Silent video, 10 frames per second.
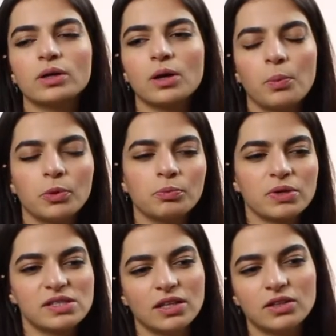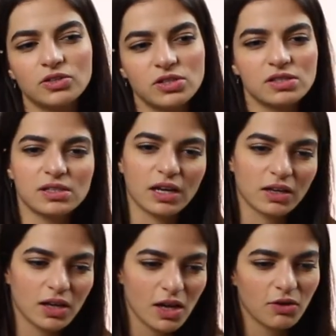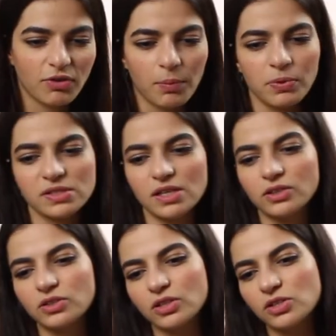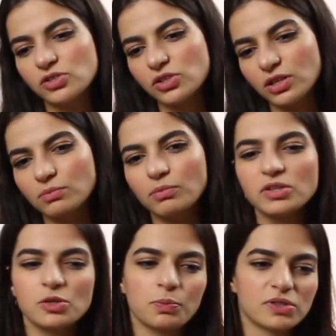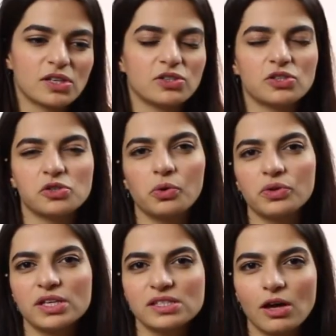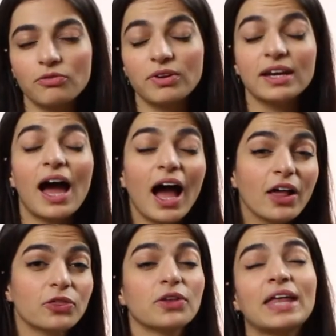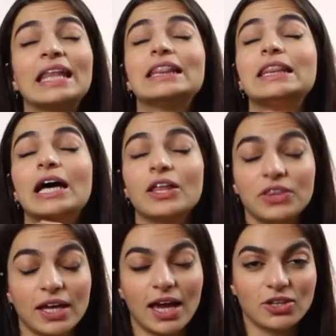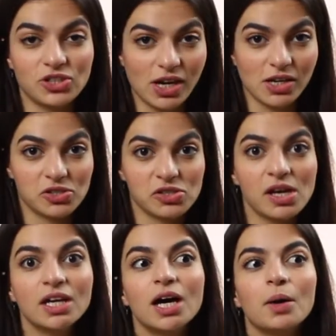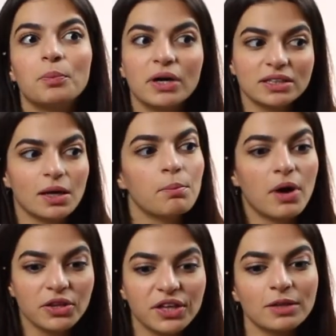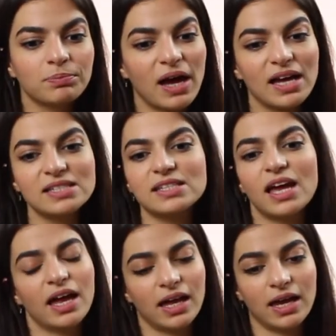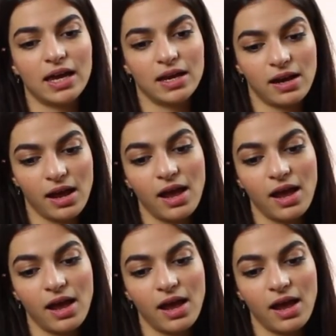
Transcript: a couple percentages like fat percentage and muscle percentage and all that stuff. And I thought that nothing had changed. But a month had passed and